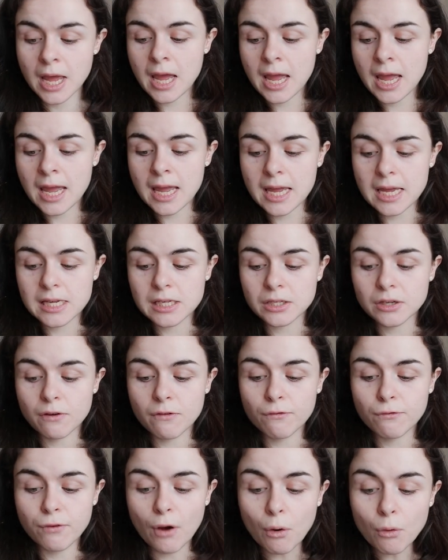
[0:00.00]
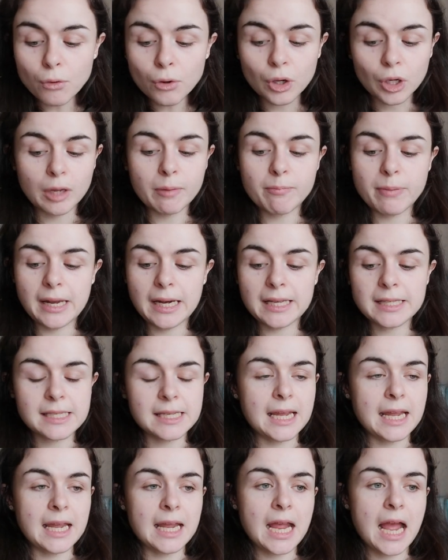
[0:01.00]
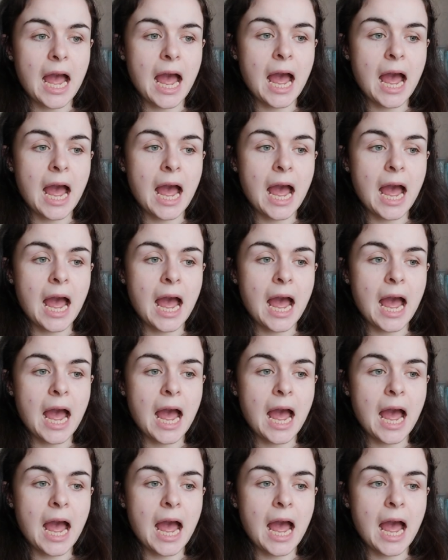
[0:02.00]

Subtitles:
His vocal ability